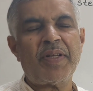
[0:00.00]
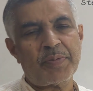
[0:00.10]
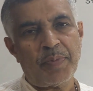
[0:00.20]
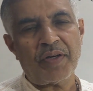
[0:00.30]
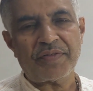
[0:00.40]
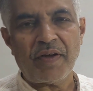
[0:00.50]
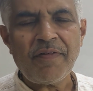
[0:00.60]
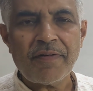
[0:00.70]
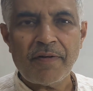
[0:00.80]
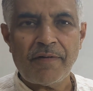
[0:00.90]
response
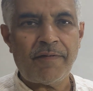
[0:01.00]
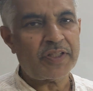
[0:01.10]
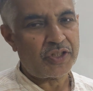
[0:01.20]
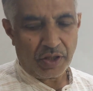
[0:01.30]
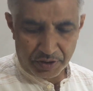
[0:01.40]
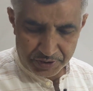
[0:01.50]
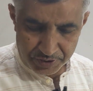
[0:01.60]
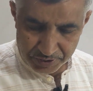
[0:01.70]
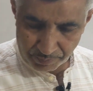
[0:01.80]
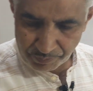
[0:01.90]
of first order
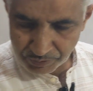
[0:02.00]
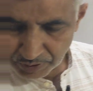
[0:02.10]
system.